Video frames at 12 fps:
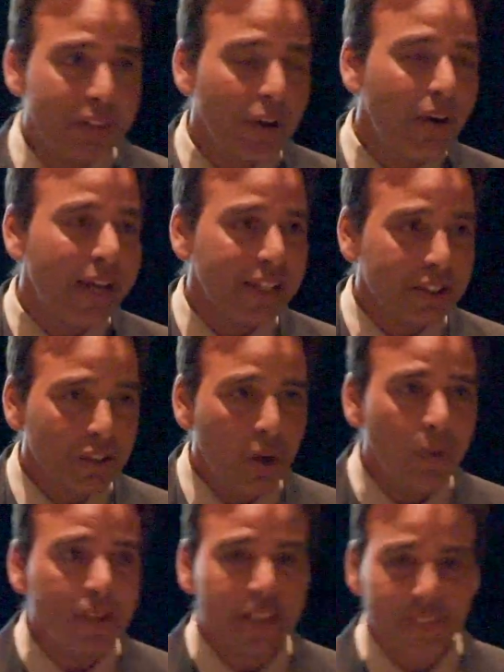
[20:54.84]
even though I
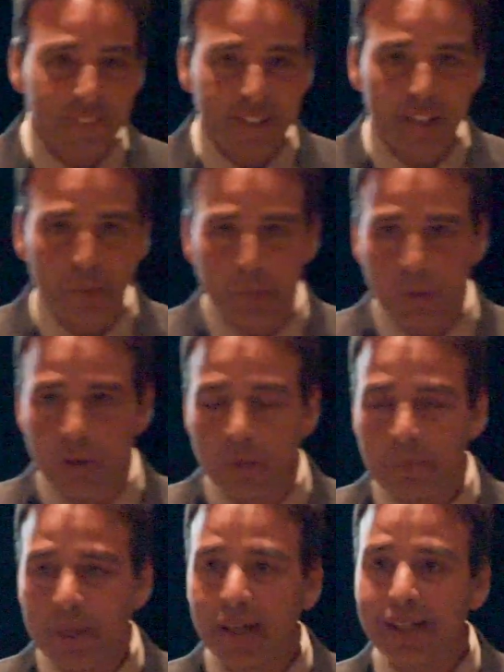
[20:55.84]
know it's
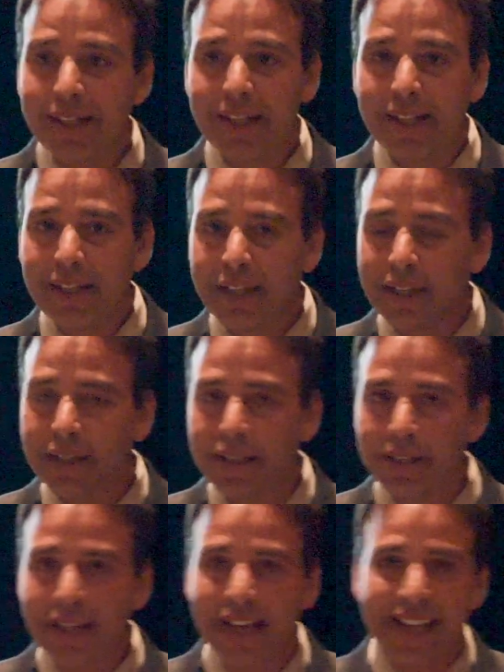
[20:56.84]
fixable, but let's say
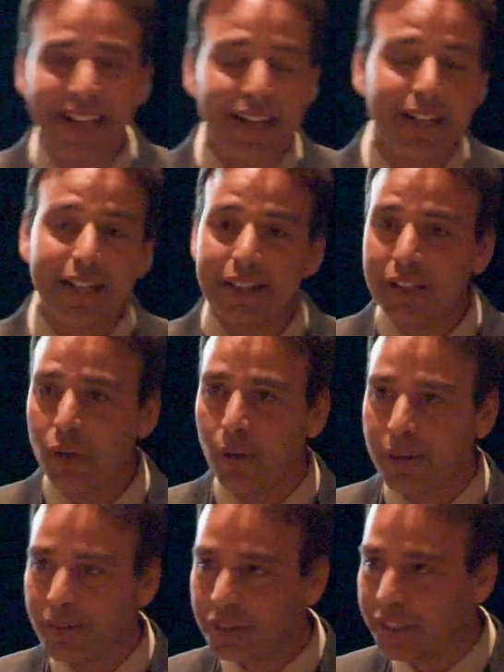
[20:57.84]
it's I got to get the
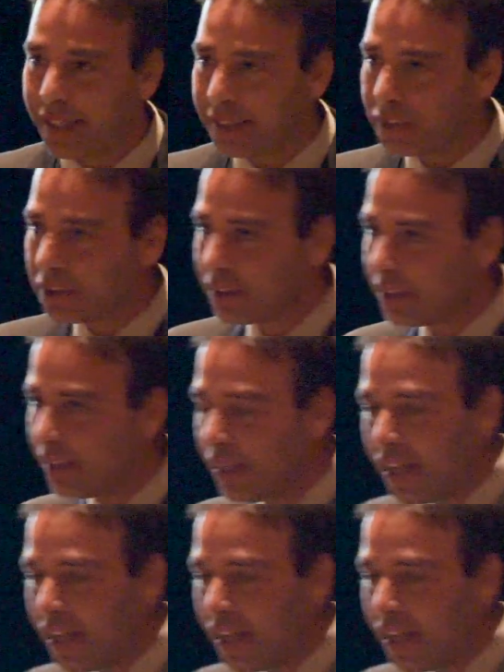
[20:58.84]
oil changed.